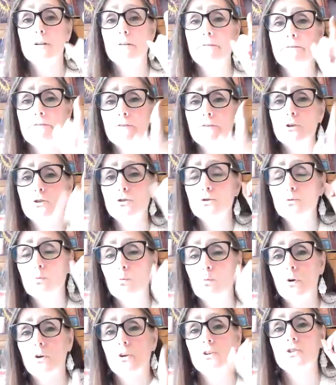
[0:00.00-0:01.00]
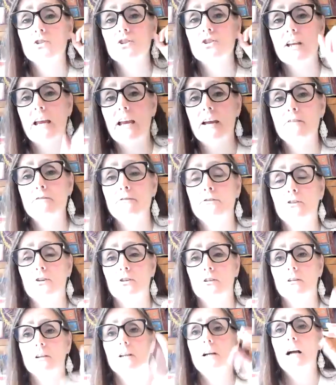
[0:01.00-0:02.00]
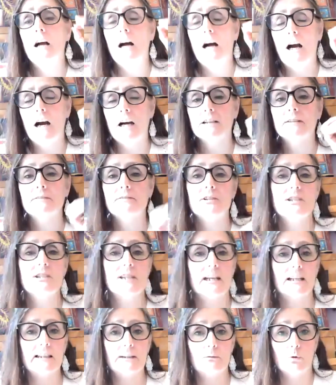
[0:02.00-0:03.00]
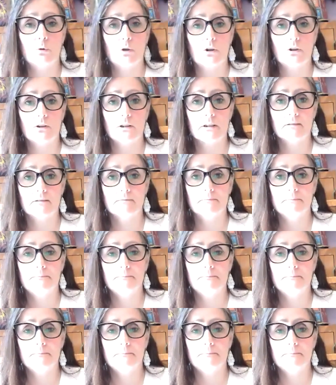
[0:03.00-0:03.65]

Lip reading: the first words ever out of the Daily Word,